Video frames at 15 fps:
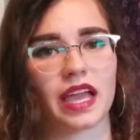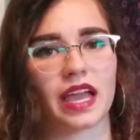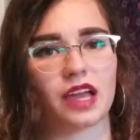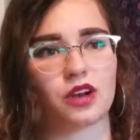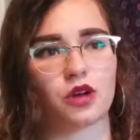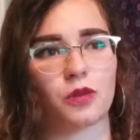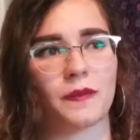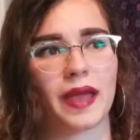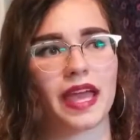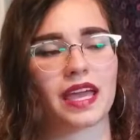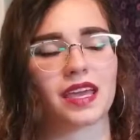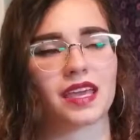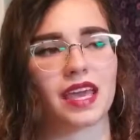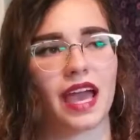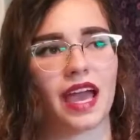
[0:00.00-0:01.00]
it'll
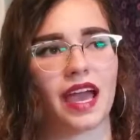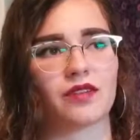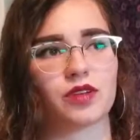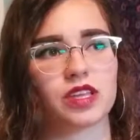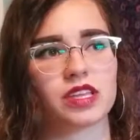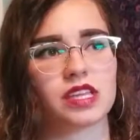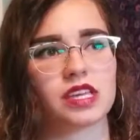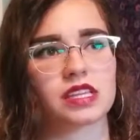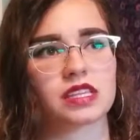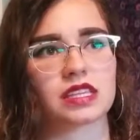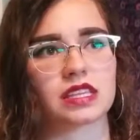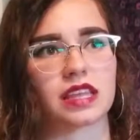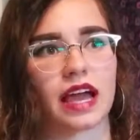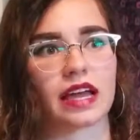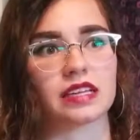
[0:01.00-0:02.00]
make everything
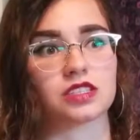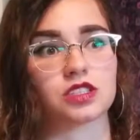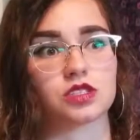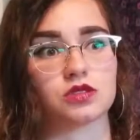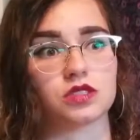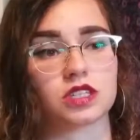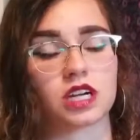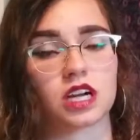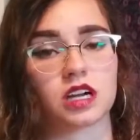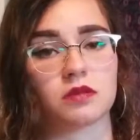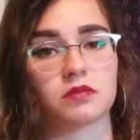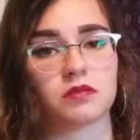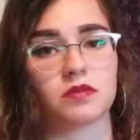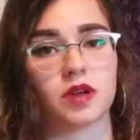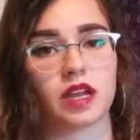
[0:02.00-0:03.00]
that is soon to
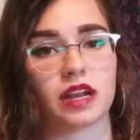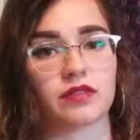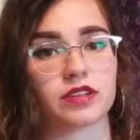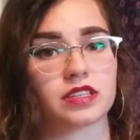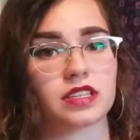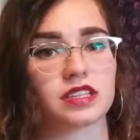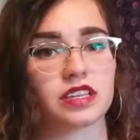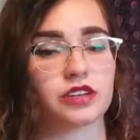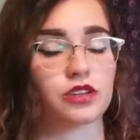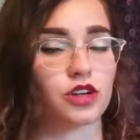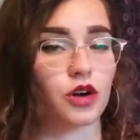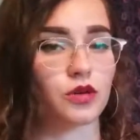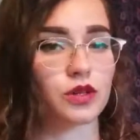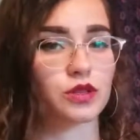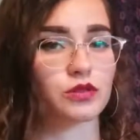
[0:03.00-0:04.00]
come and everything that you're
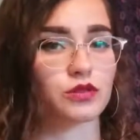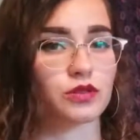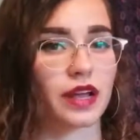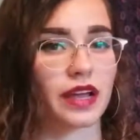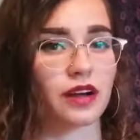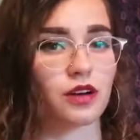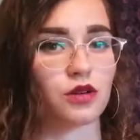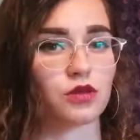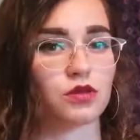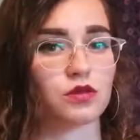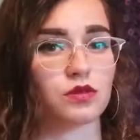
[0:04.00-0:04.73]
going through now